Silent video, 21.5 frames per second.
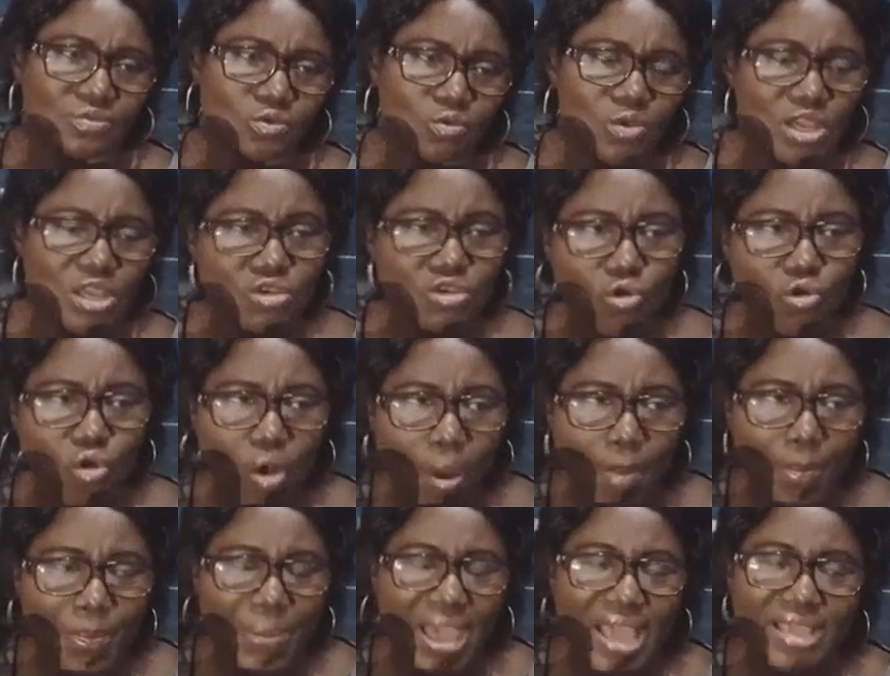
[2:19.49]
when you
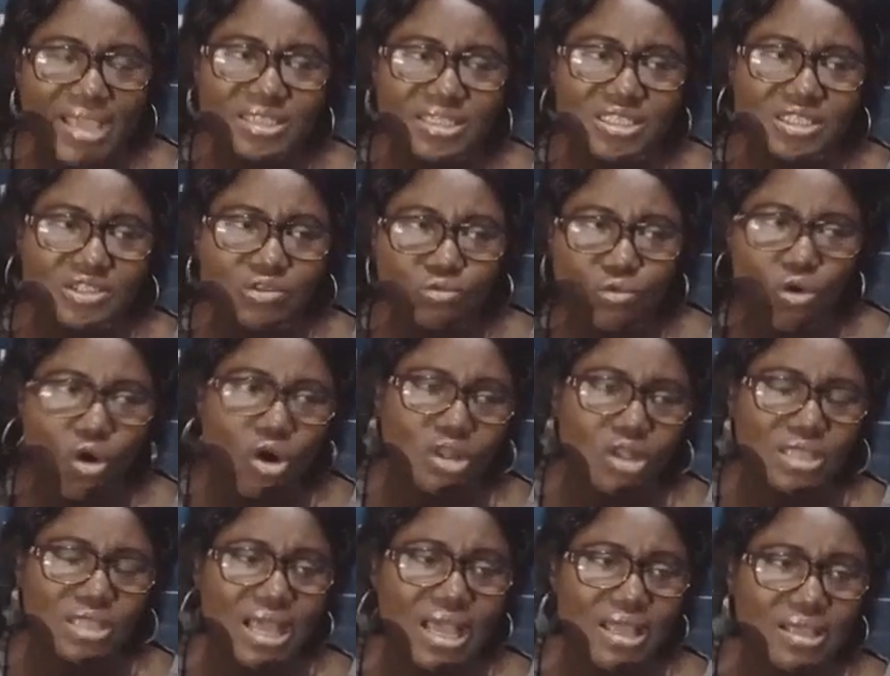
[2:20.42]
compare it to
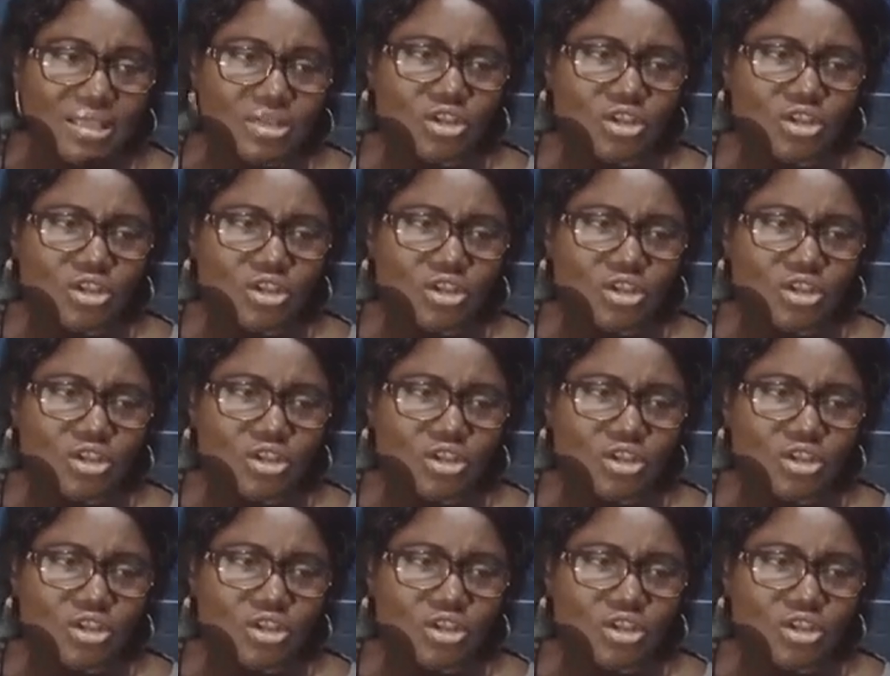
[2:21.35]
other.